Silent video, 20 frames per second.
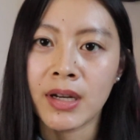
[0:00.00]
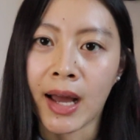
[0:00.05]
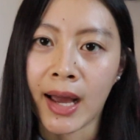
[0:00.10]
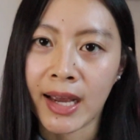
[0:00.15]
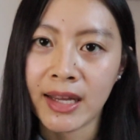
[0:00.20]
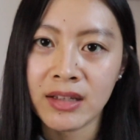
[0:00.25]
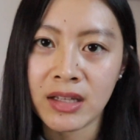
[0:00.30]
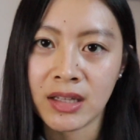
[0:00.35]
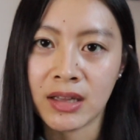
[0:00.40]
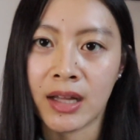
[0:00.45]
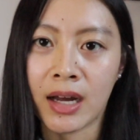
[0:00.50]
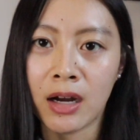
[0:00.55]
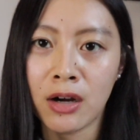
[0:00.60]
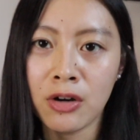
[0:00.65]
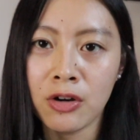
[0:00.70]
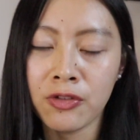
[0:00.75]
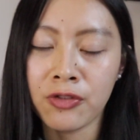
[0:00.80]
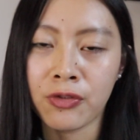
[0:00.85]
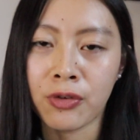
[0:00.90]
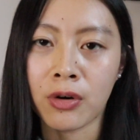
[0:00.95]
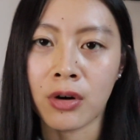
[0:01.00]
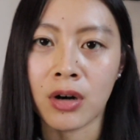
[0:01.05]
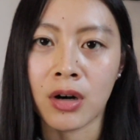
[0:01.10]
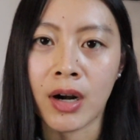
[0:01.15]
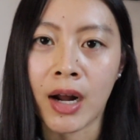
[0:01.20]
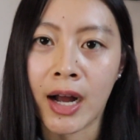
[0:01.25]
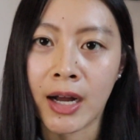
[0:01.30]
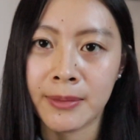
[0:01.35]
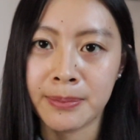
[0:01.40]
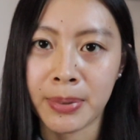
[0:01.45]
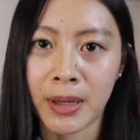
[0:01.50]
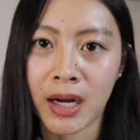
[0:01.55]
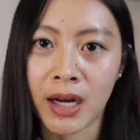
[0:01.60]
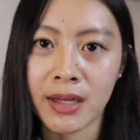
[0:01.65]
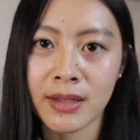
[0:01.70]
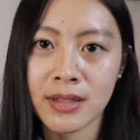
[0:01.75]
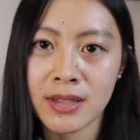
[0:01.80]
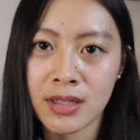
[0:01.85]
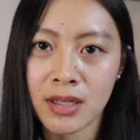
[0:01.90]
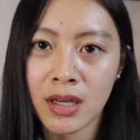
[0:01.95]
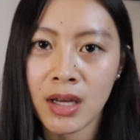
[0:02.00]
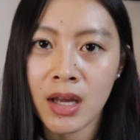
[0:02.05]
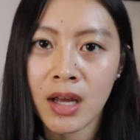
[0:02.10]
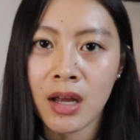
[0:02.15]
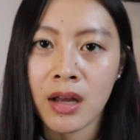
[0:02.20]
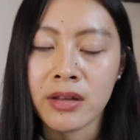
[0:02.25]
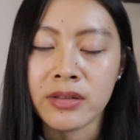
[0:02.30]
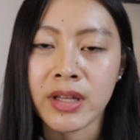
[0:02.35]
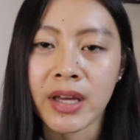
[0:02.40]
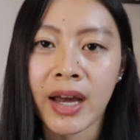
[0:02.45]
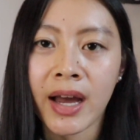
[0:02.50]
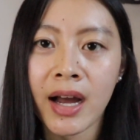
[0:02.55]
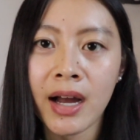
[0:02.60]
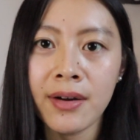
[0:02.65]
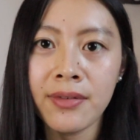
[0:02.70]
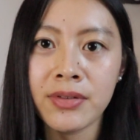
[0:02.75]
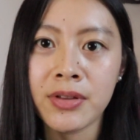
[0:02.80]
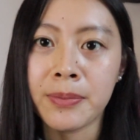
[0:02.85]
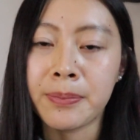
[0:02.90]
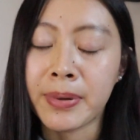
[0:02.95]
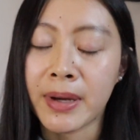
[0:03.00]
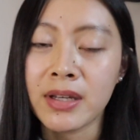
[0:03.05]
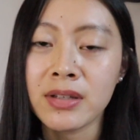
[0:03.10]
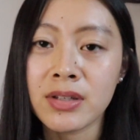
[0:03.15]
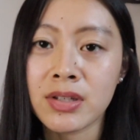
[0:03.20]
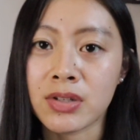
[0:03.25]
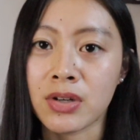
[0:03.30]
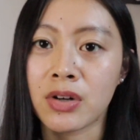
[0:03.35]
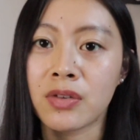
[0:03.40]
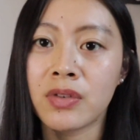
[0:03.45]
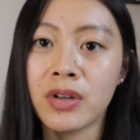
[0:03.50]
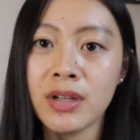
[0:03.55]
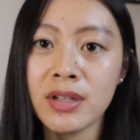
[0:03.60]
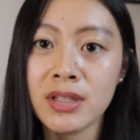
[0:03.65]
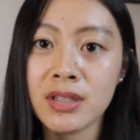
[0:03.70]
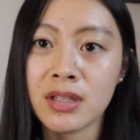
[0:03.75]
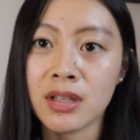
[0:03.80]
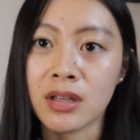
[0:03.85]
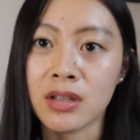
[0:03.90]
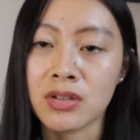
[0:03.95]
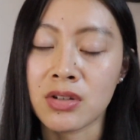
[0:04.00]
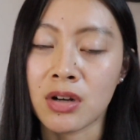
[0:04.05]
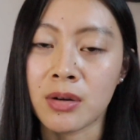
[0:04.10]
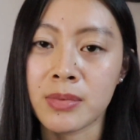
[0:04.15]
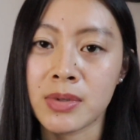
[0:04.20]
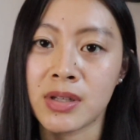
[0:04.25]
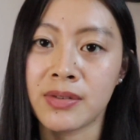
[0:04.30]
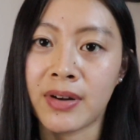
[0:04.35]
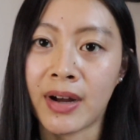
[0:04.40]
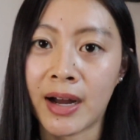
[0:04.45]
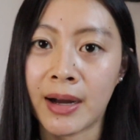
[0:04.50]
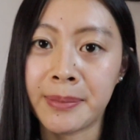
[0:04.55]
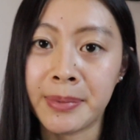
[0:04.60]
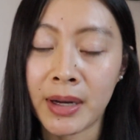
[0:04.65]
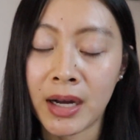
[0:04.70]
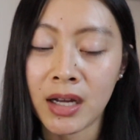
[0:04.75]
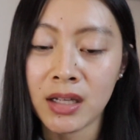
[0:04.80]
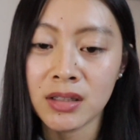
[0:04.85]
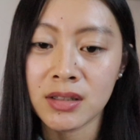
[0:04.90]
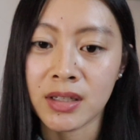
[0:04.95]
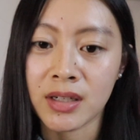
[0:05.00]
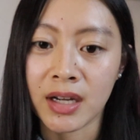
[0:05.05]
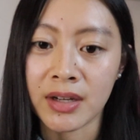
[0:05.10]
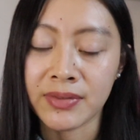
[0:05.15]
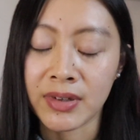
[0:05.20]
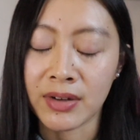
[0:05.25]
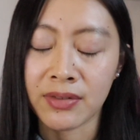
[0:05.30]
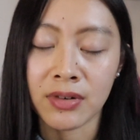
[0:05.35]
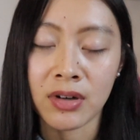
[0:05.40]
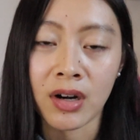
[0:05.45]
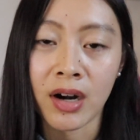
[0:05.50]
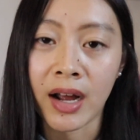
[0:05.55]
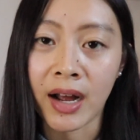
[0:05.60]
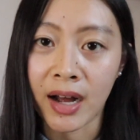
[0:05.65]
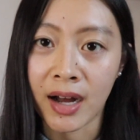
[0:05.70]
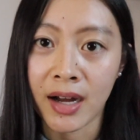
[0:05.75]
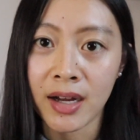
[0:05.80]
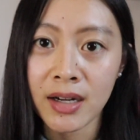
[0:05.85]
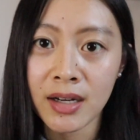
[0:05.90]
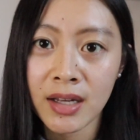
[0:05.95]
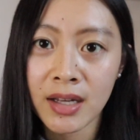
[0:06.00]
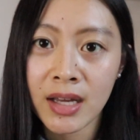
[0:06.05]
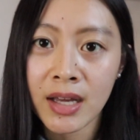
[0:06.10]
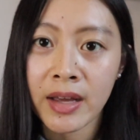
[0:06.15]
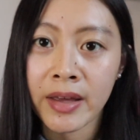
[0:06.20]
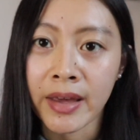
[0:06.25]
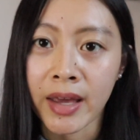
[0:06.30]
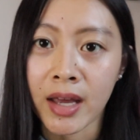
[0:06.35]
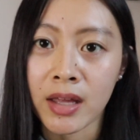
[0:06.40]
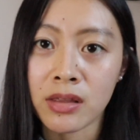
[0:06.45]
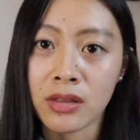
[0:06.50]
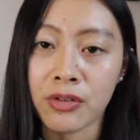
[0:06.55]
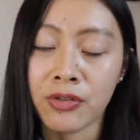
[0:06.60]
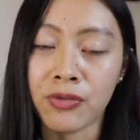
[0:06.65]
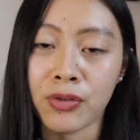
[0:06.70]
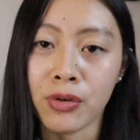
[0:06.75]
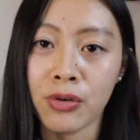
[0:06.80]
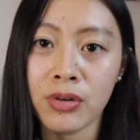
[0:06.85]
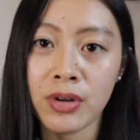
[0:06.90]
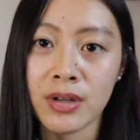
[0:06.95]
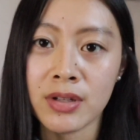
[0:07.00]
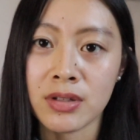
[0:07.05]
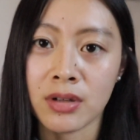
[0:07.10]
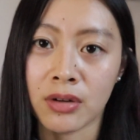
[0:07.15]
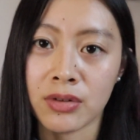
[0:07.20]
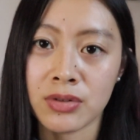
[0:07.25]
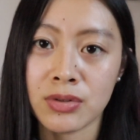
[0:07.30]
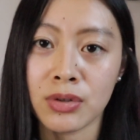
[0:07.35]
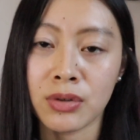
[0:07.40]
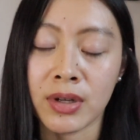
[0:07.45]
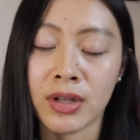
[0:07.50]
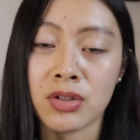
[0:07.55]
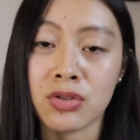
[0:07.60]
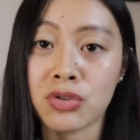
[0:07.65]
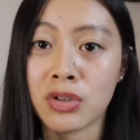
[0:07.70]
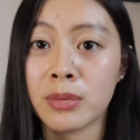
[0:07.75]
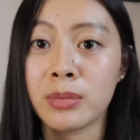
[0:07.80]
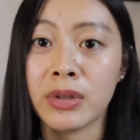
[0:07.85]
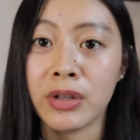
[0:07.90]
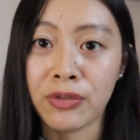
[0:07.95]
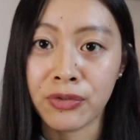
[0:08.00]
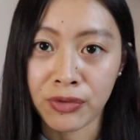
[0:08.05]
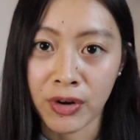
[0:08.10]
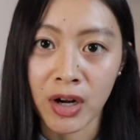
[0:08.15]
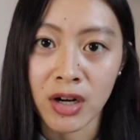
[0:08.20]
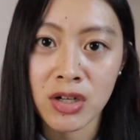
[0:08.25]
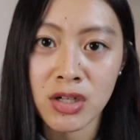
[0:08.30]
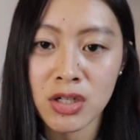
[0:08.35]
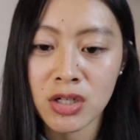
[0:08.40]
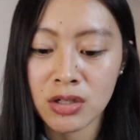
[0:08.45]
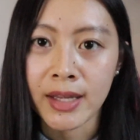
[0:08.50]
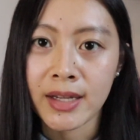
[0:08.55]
Haidilao for Hotpot. They have the best service in terms of Hotpot that I've ever had, and the food is also extremely fresh.